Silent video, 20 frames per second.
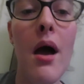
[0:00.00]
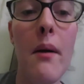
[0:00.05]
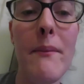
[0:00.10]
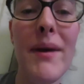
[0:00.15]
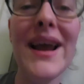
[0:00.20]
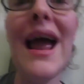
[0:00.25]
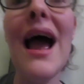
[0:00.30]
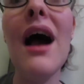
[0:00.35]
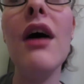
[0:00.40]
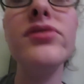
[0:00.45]

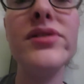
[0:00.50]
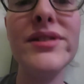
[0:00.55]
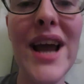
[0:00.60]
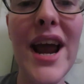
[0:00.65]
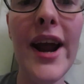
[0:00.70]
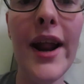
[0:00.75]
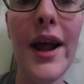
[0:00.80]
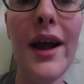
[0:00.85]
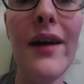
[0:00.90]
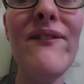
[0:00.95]
Miguel
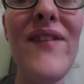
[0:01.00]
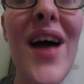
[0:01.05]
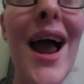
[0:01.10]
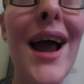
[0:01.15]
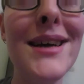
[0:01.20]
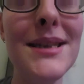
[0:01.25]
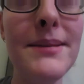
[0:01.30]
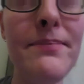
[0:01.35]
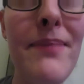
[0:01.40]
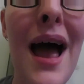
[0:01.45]
stating
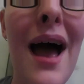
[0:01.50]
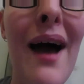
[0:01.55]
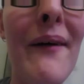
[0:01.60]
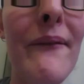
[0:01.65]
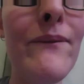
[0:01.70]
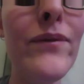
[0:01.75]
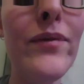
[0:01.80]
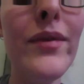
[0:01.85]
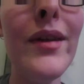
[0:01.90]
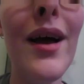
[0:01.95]
facts about
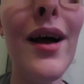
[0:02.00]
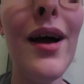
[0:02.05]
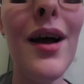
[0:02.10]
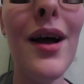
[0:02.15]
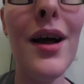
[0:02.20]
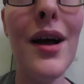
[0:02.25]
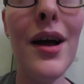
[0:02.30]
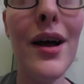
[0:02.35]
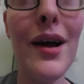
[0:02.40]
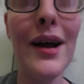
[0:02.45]

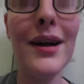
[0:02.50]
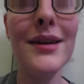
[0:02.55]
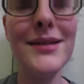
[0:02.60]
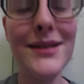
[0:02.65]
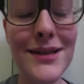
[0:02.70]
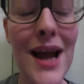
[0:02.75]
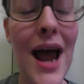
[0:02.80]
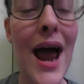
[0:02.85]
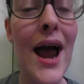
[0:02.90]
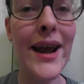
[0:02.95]

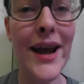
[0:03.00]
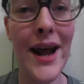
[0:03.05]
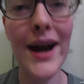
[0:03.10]
Jack